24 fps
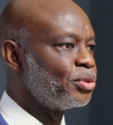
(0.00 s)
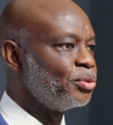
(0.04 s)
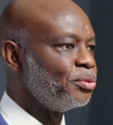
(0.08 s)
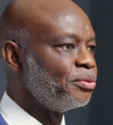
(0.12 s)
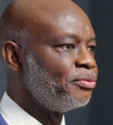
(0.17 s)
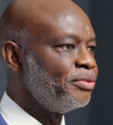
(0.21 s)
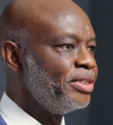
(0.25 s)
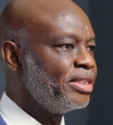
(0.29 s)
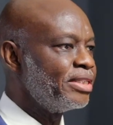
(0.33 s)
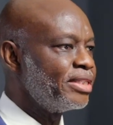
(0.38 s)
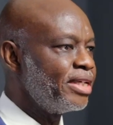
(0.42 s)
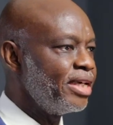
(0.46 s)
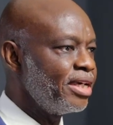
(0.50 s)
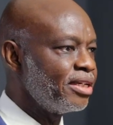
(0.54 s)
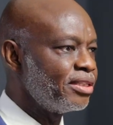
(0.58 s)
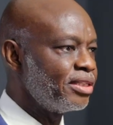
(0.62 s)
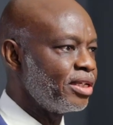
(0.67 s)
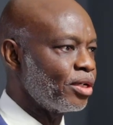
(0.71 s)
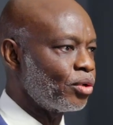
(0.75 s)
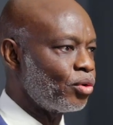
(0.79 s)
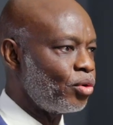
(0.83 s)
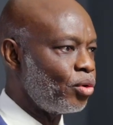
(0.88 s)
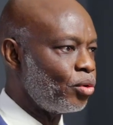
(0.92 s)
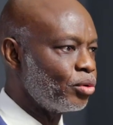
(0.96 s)
to
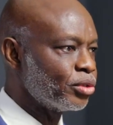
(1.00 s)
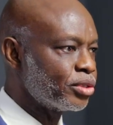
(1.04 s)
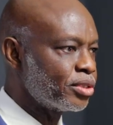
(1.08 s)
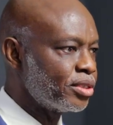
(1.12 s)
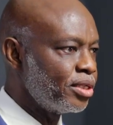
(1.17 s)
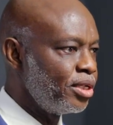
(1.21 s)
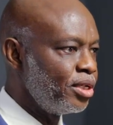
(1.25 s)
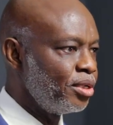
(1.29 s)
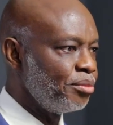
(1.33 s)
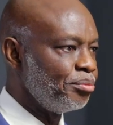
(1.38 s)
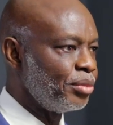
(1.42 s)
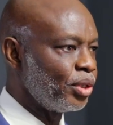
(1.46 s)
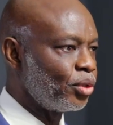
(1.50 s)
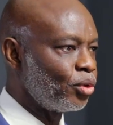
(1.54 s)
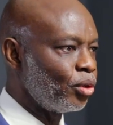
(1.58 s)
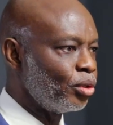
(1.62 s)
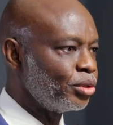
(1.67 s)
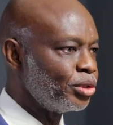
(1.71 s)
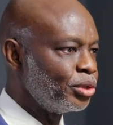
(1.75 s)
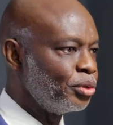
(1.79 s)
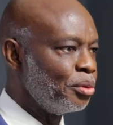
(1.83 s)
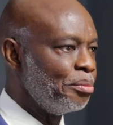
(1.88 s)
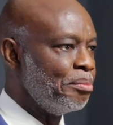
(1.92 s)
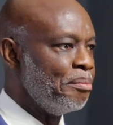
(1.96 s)
retake the course
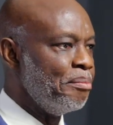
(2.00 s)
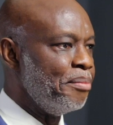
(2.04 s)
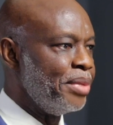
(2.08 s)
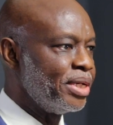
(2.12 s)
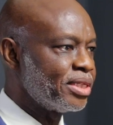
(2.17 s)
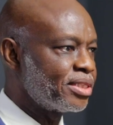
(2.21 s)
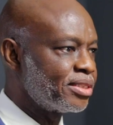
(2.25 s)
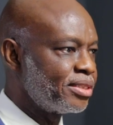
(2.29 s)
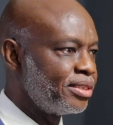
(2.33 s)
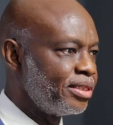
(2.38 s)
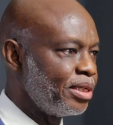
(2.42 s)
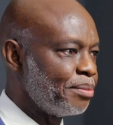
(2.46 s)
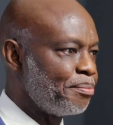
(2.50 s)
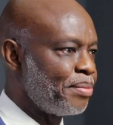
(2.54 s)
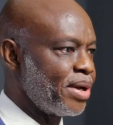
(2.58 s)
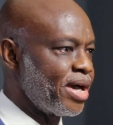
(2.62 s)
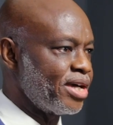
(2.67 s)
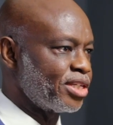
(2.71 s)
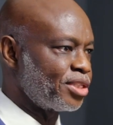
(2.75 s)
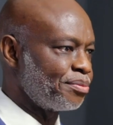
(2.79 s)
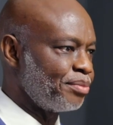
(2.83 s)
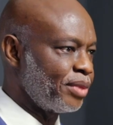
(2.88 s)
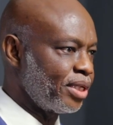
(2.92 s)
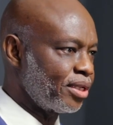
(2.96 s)
because you missed the
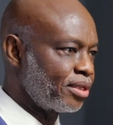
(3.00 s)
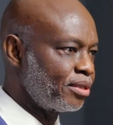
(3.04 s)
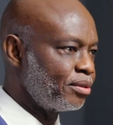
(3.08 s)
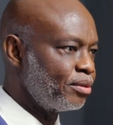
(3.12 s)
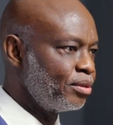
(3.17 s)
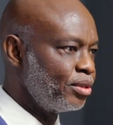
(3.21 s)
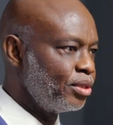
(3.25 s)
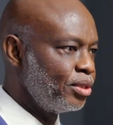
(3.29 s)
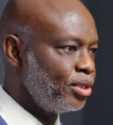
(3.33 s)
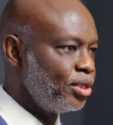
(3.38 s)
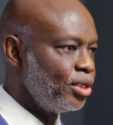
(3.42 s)
pass mark.